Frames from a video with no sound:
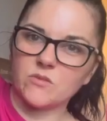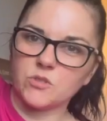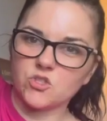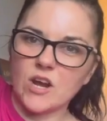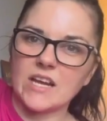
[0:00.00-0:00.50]

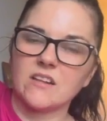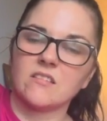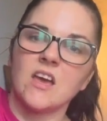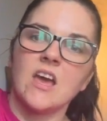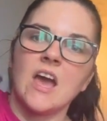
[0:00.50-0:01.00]
with trainers,
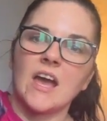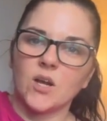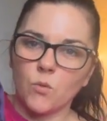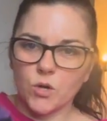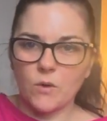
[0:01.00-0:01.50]
and I
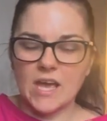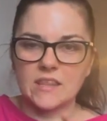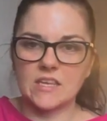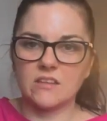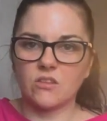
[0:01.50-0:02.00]
want to wear
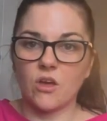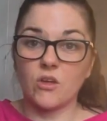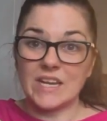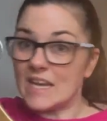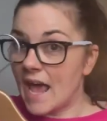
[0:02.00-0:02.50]
these
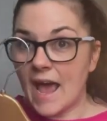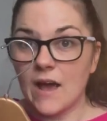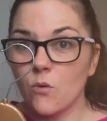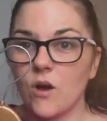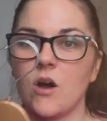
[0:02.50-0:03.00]

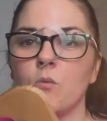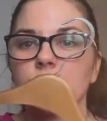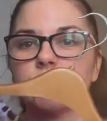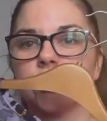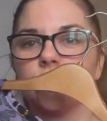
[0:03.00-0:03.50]
now. I
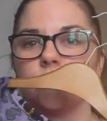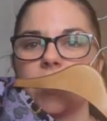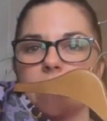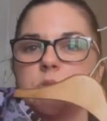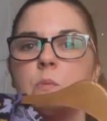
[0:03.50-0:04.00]
want to be
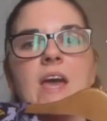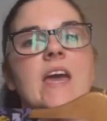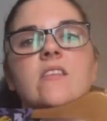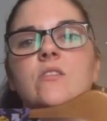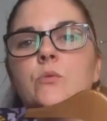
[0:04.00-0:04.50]
able to
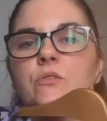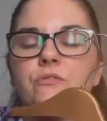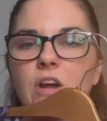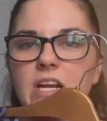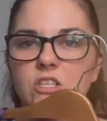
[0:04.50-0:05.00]
pair this with a
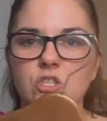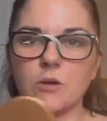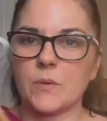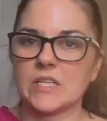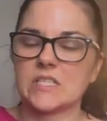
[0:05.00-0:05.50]
Freya
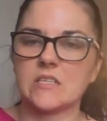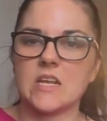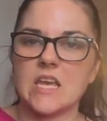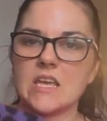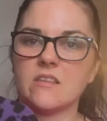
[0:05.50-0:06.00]
top
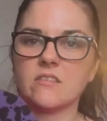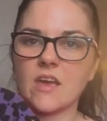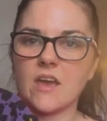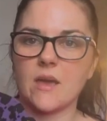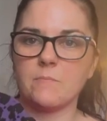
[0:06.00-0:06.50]
underneath.
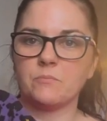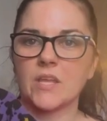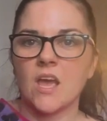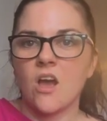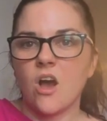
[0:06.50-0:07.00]

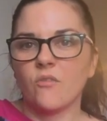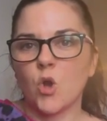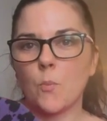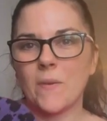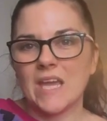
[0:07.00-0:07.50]
I've got
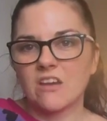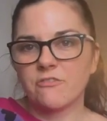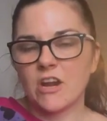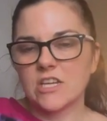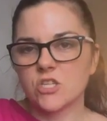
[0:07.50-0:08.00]
a pink
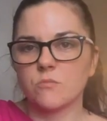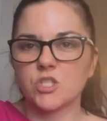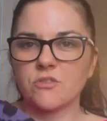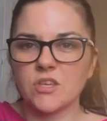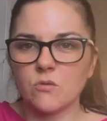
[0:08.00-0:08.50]
Freya top, which
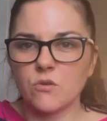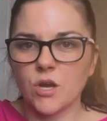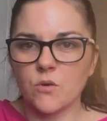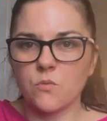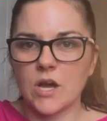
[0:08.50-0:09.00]
I think will
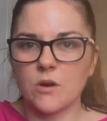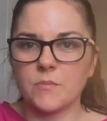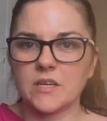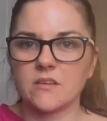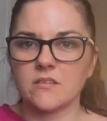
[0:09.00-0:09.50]
go well
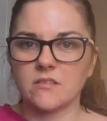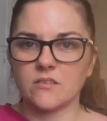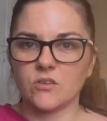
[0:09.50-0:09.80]
because the